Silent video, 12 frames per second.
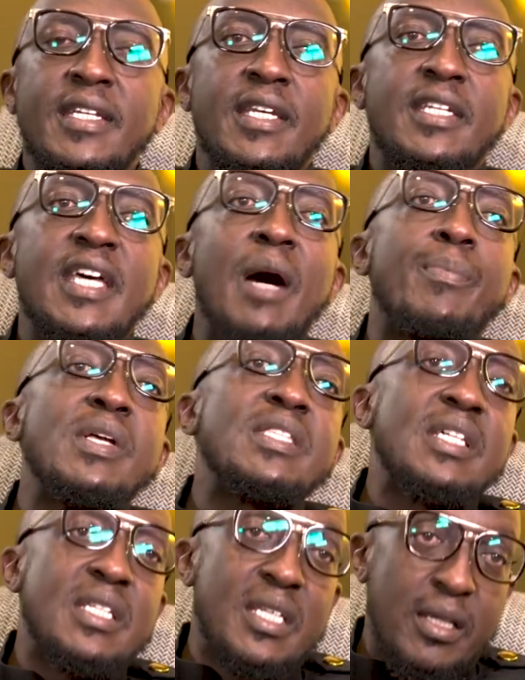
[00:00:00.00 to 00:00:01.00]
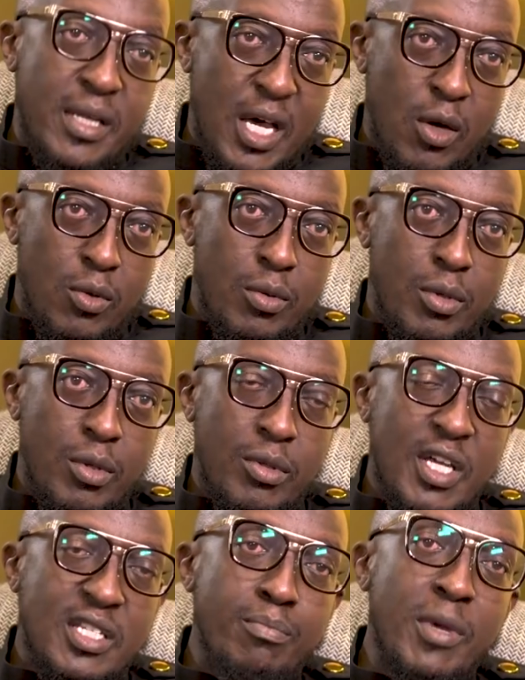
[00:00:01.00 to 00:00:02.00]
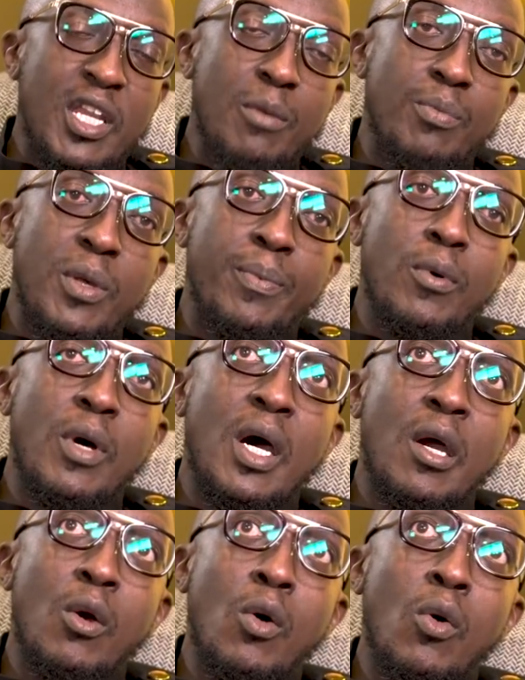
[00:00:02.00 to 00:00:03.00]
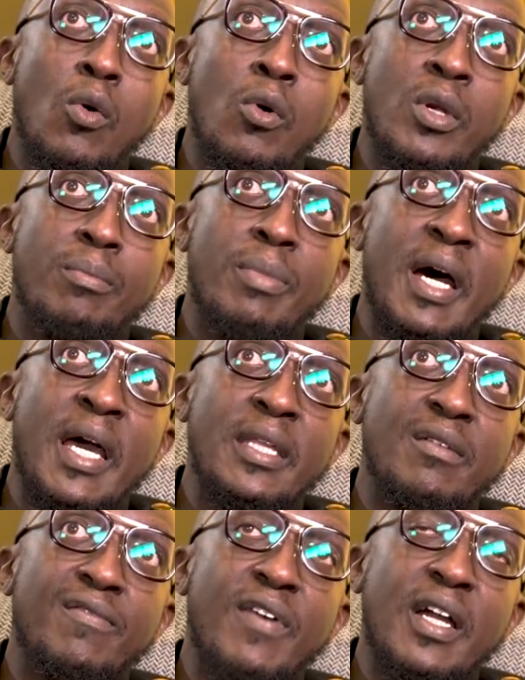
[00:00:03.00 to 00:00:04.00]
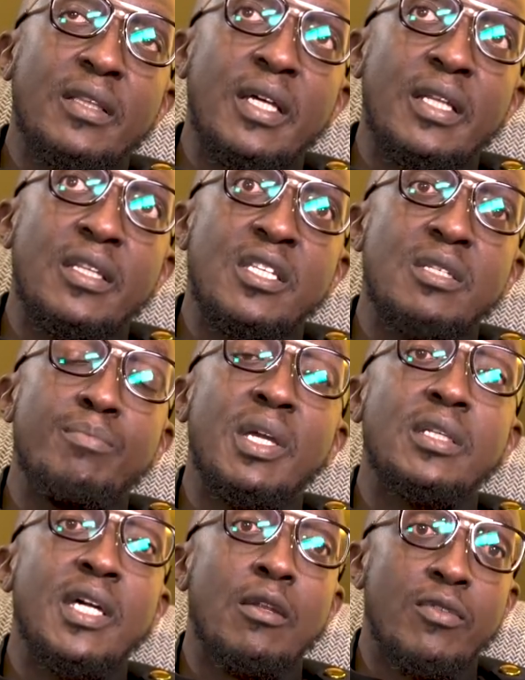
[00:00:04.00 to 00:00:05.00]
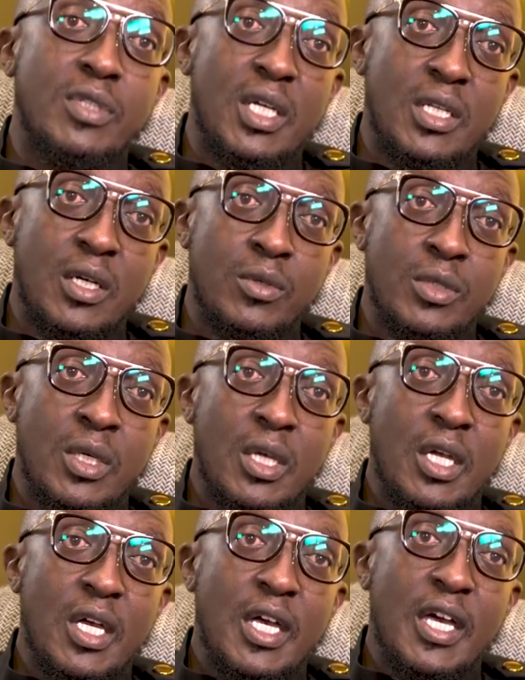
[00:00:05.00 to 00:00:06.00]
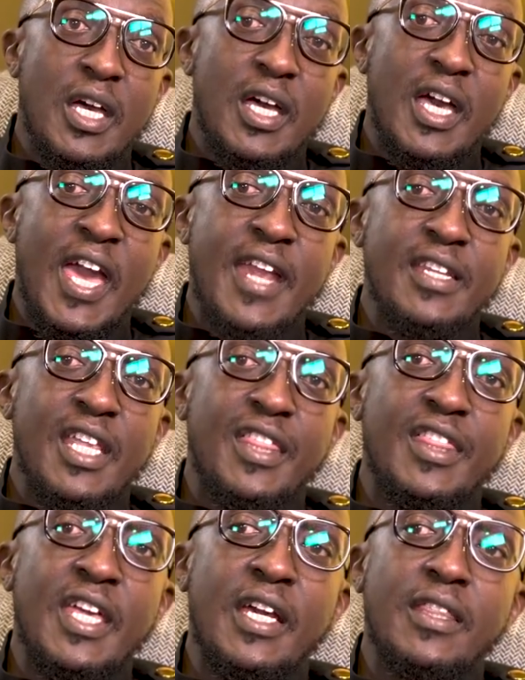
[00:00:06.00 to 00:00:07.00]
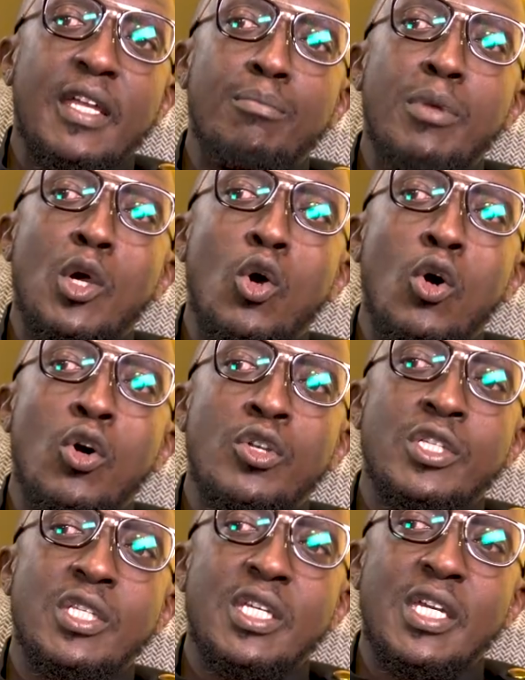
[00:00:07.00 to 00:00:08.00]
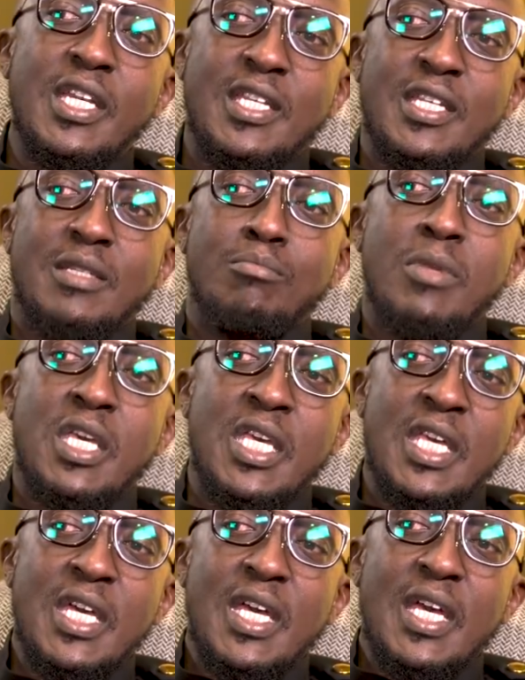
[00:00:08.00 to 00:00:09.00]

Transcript: It happens until now that many people are awed by the fact that this is Big Ted of State House. And they think that because it is me,